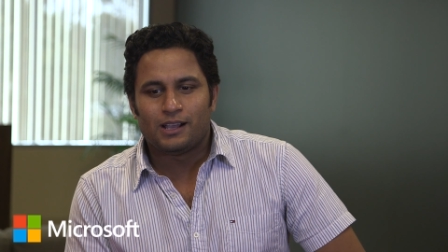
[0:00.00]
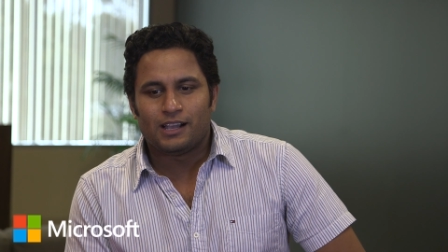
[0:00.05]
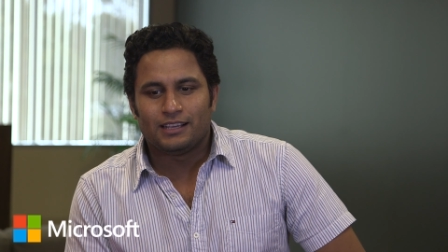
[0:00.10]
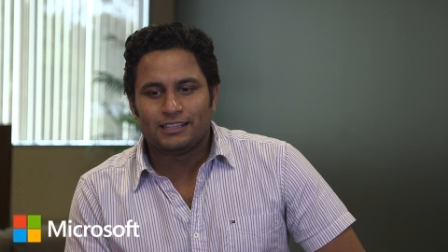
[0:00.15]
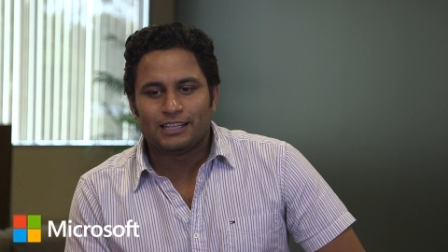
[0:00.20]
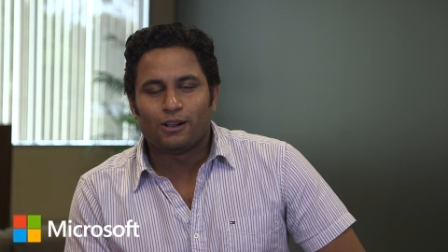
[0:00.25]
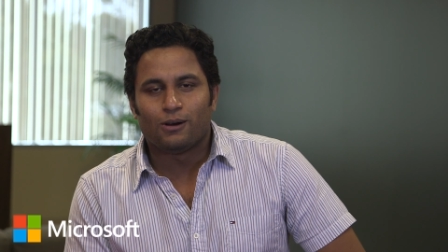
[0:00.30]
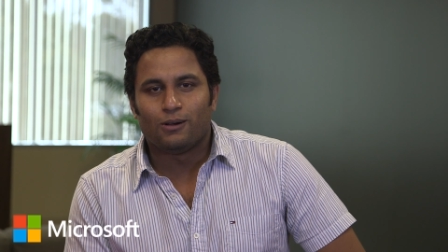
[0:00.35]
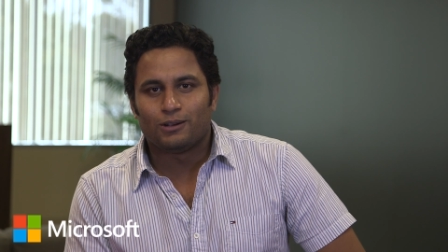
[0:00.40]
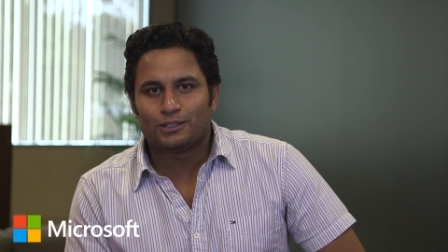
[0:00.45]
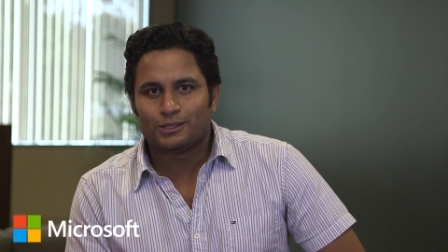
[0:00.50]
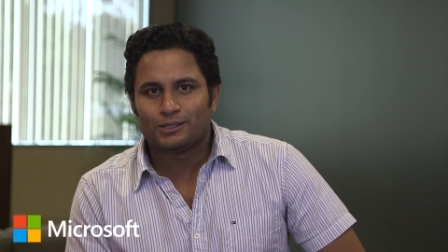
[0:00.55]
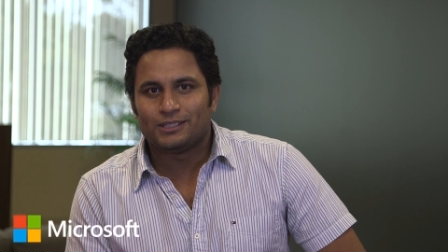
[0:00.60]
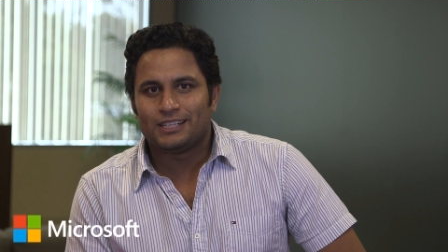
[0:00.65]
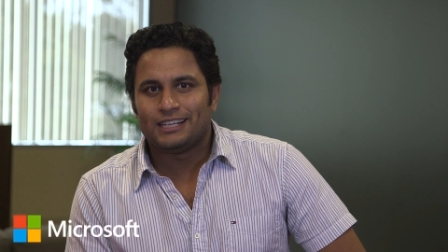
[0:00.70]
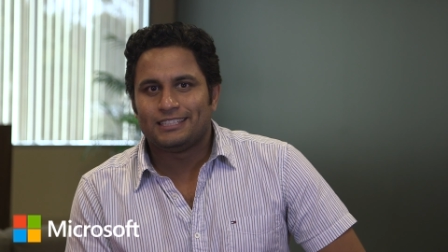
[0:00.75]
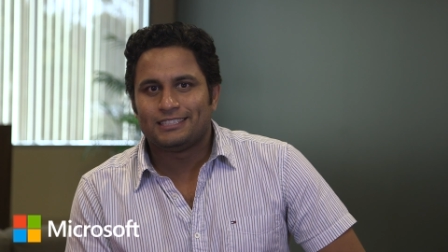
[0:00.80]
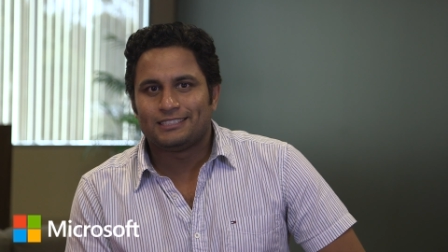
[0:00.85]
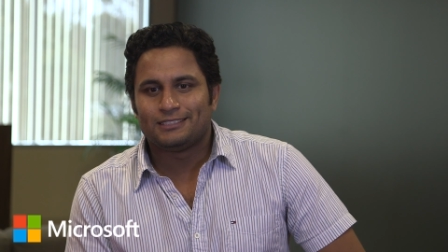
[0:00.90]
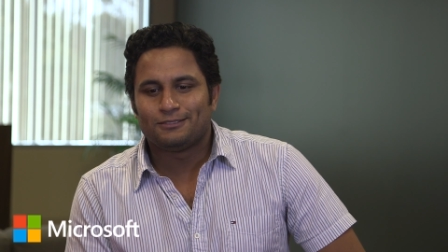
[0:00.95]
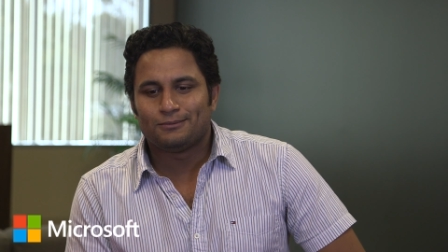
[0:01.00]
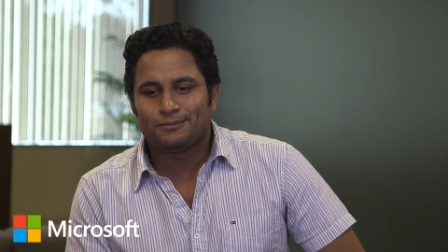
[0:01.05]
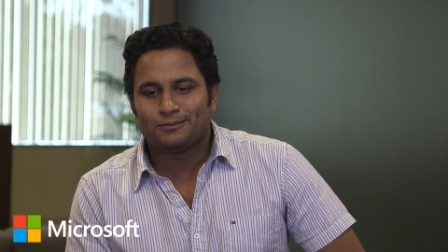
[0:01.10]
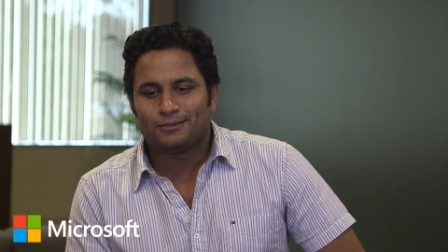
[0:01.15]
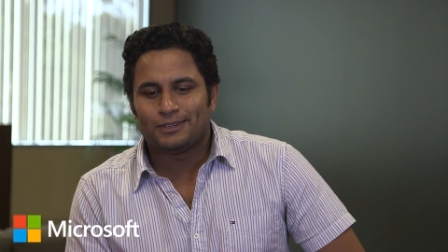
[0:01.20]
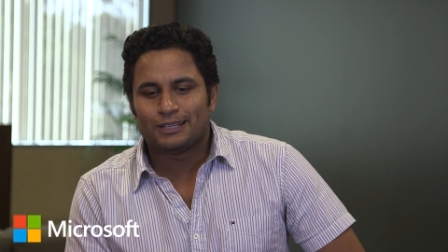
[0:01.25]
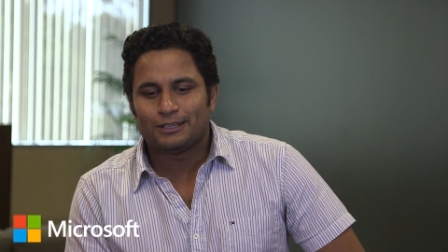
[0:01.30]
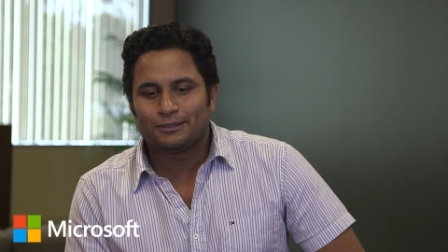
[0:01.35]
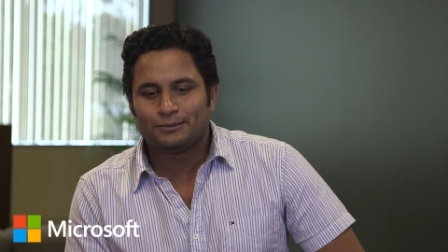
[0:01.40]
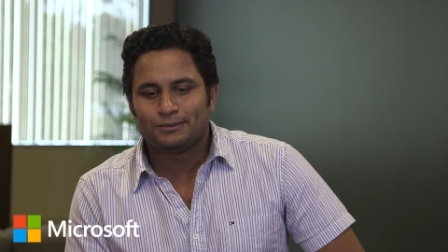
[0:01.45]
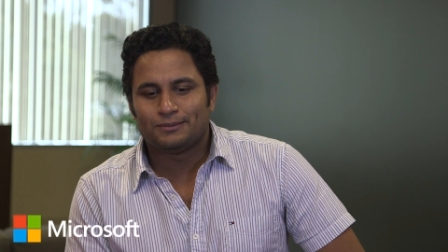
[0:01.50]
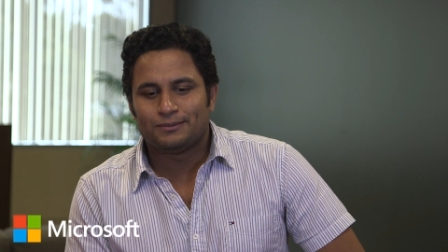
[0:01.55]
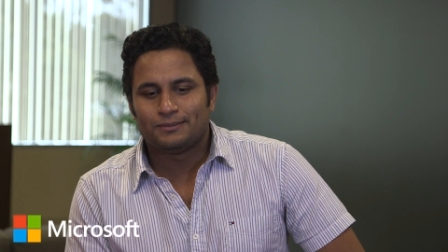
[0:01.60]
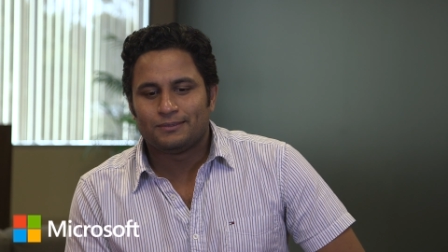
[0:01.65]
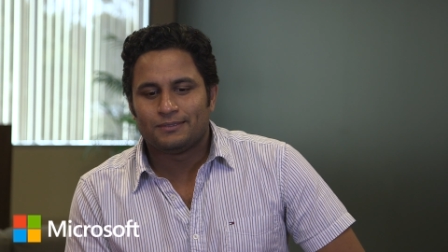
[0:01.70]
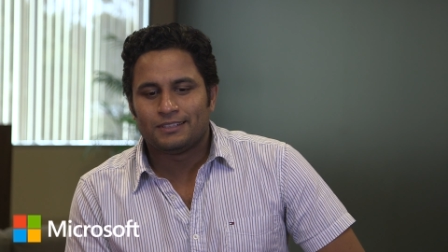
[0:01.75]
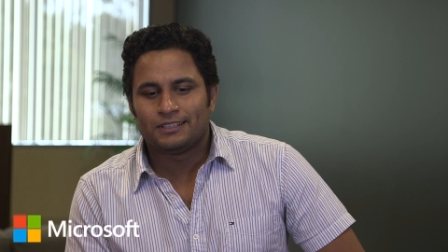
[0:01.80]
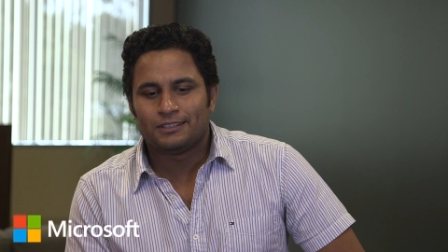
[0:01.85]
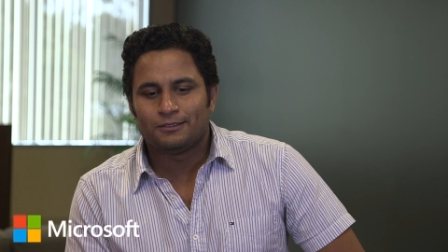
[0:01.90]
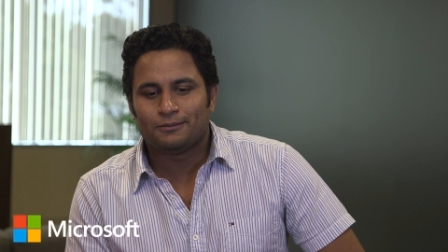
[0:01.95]
I think altogether it's one of
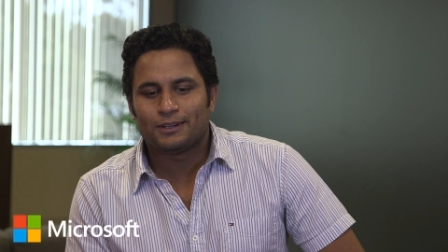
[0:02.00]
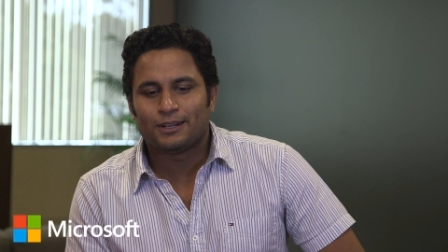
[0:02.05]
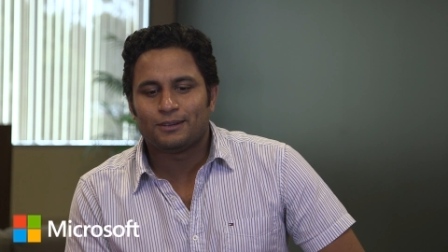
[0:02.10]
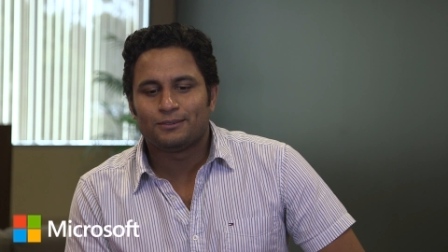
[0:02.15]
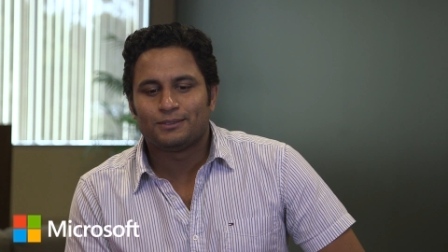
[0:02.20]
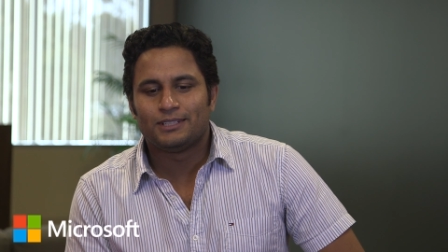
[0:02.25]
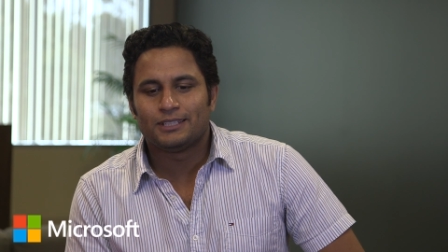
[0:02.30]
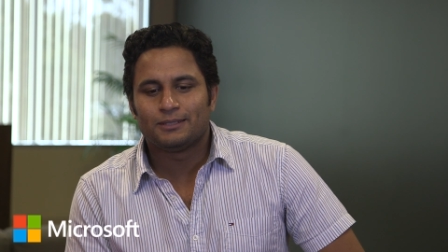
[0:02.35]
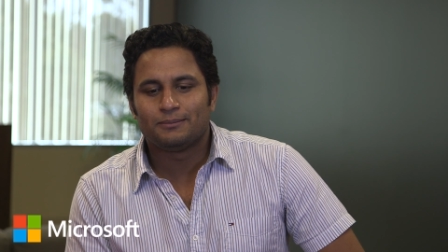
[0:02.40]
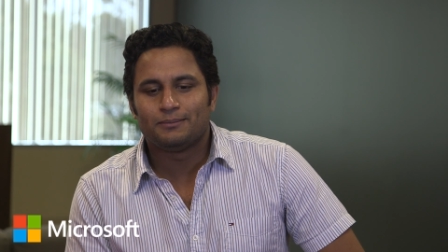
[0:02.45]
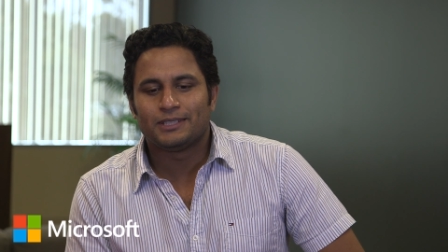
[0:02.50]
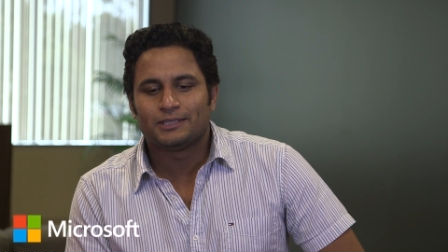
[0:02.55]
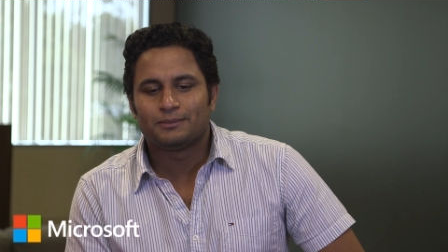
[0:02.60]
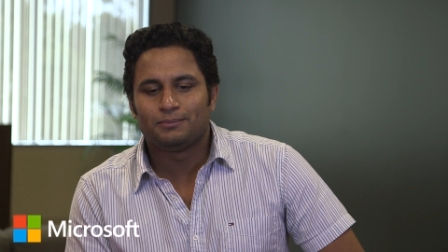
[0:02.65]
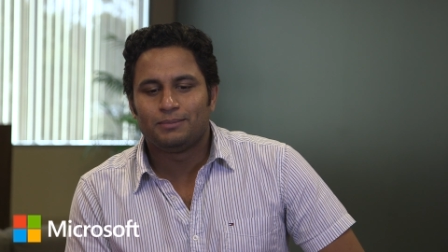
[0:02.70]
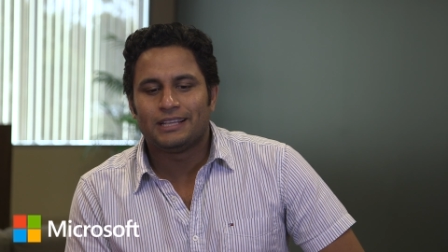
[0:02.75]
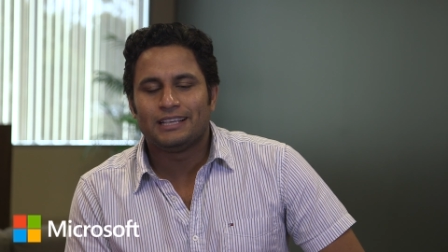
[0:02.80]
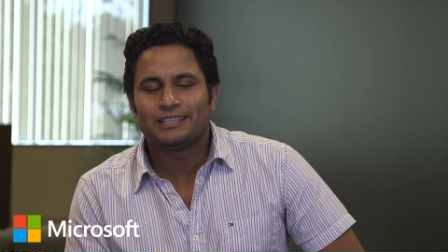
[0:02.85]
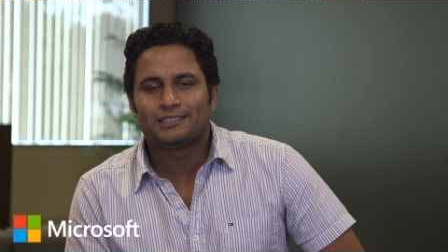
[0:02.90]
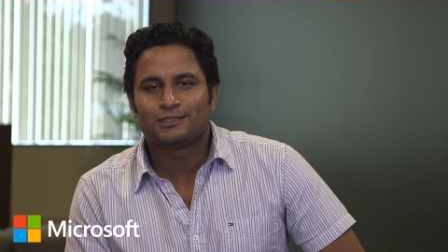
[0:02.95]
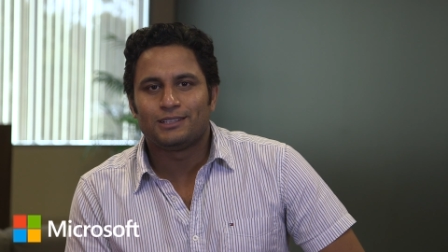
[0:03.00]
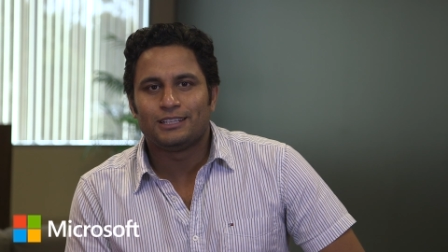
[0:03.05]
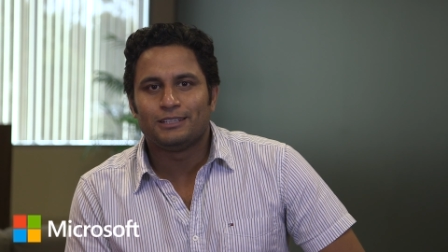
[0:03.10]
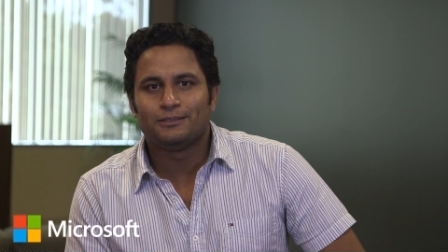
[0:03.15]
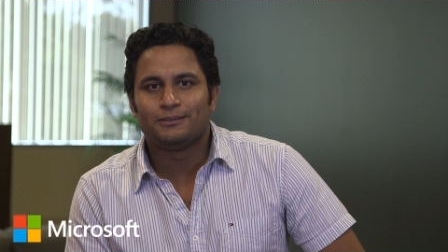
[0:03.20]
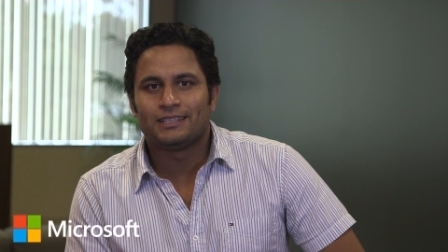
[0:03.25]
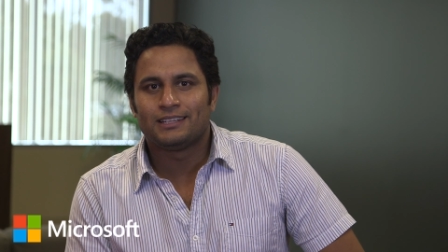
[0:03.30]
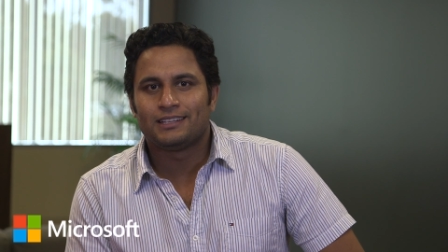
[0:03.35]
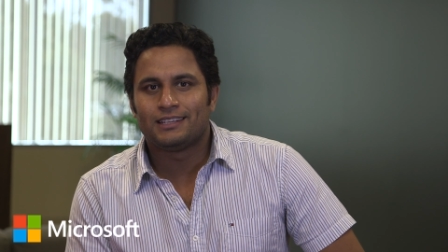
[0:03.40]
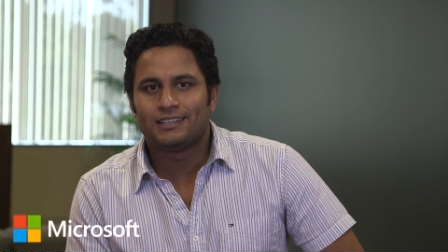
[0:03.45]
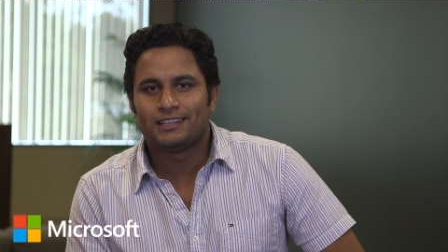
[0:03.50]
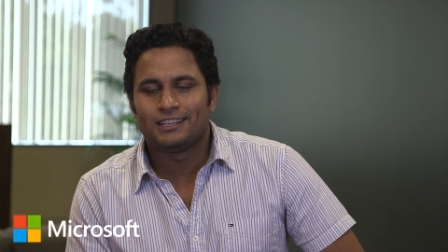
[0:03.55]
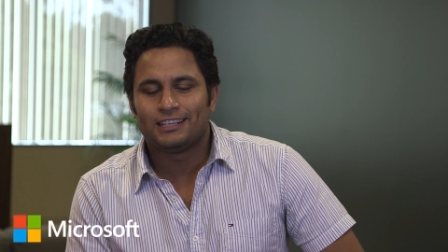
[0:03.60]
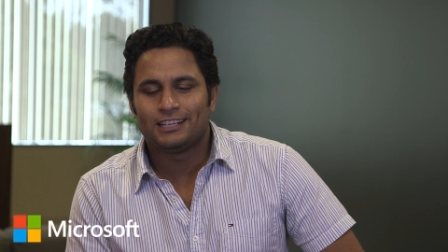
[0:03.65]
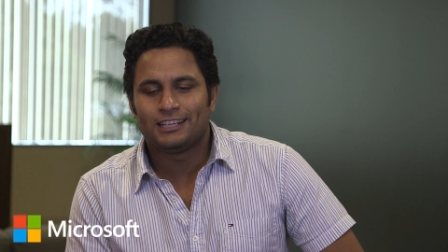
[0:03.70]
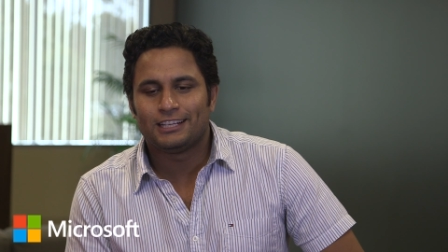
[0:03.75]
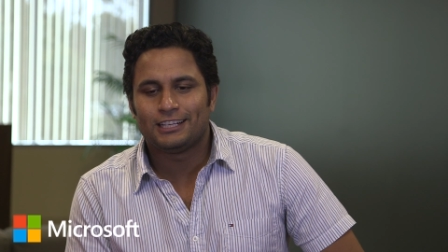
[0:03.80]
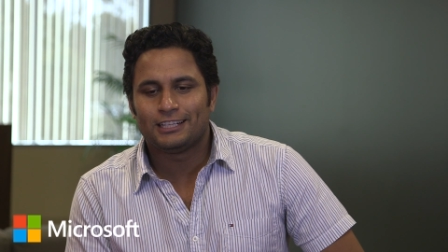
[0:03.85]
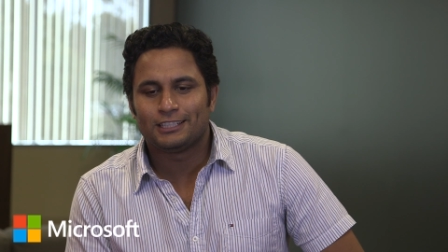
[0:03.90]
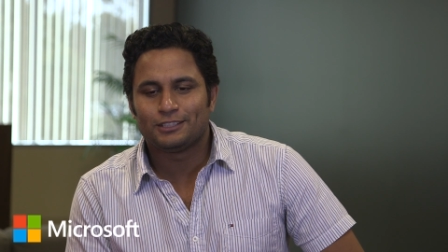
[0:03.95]
one of the best place to live in
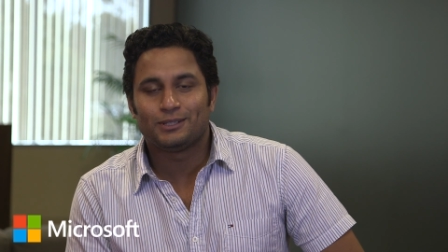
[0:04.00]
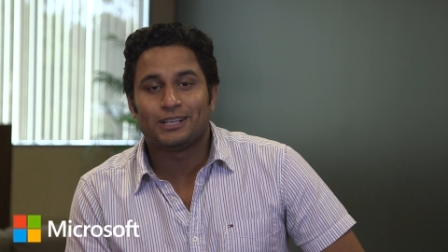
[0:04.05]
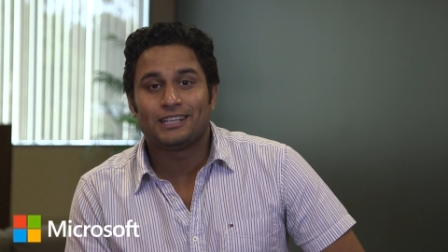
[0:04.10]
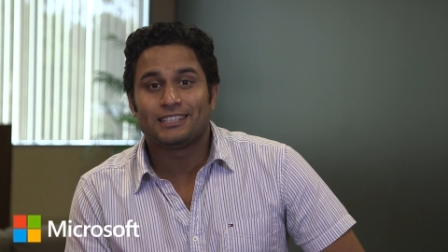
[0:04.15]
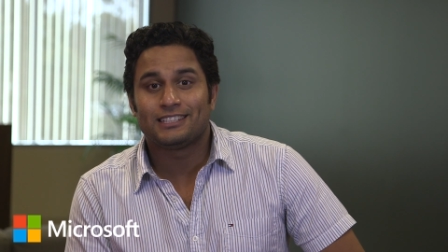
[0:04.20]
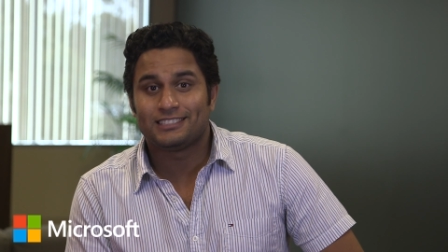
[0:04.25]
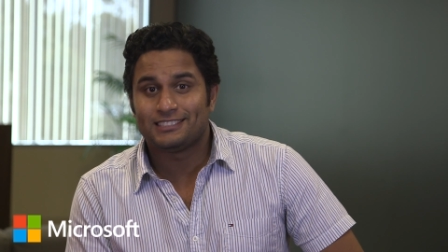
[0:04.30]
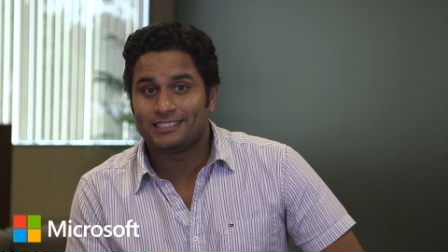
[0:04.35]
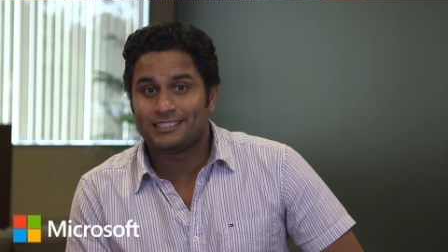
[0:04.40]
uh, United